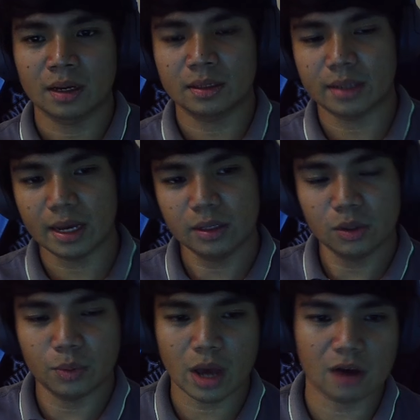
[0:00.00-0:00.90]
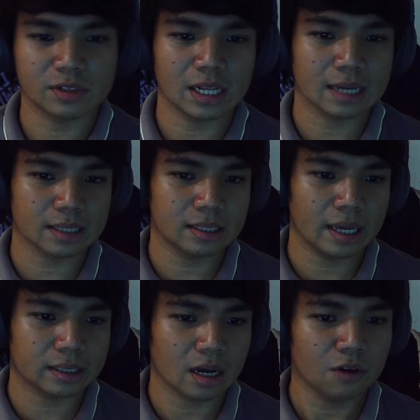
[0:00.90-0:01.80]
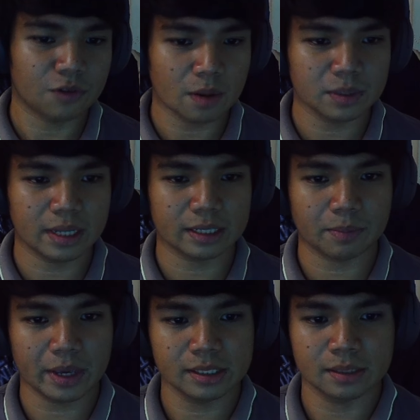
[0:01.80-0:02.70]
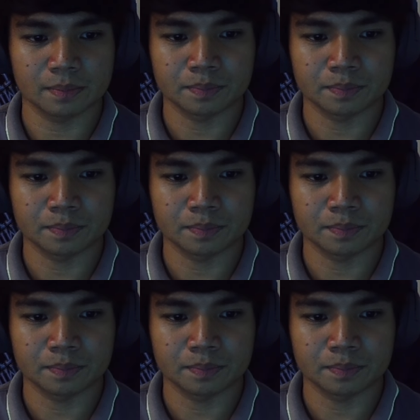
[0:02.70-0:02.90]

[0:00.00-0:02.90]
Then we have selected data from the database.